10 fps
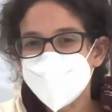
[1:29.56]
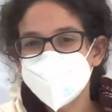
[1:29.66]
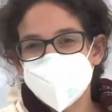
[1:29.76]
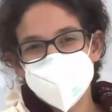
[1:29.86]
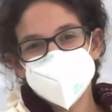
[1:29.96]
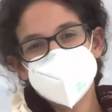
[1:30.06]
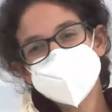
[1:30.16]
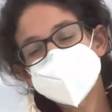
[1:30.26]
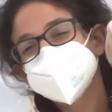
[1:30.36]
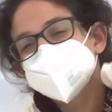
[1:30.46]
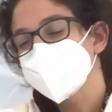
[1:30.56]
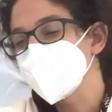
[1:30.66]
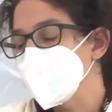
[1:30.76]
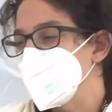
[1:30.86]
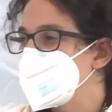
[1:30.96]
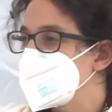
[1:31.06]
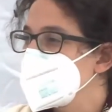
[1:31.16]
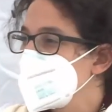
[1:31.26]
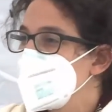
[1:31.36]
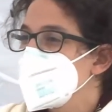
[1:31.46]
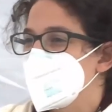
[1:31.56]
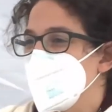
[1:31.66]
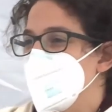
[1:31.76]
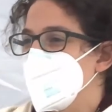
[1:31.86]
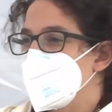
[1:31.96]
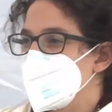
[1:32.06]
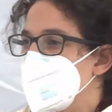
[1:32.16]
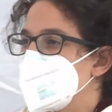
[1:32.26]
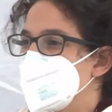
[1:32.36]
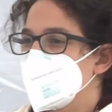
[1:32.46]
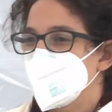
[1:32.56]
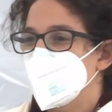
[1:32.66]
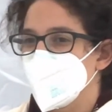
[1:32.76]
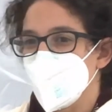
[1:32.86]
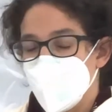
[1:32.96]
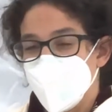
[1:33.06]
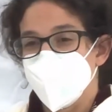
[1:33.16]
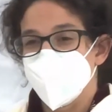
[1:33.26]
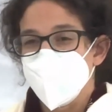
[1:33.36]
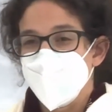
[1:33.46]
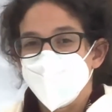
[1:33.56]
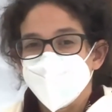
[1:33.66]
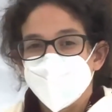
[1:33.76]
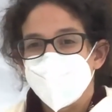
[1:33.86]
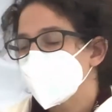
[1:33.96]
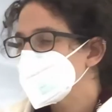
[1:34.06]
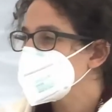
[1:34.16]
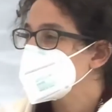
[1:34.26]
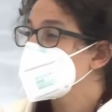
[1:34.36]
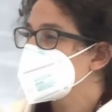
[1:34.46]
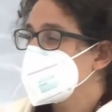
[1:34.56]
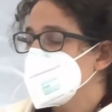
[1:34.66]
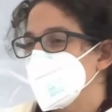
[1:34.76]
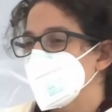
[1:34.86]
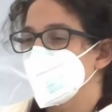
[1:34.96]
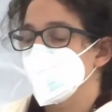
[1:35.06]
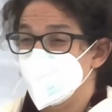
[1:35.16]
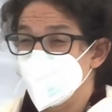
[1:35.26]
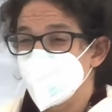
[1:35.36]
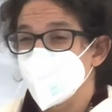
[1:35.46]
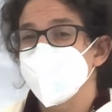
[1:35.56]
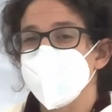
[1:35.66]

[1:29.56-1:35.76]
and they have first fruits from their crops, they are supposed to bring those first fruits, those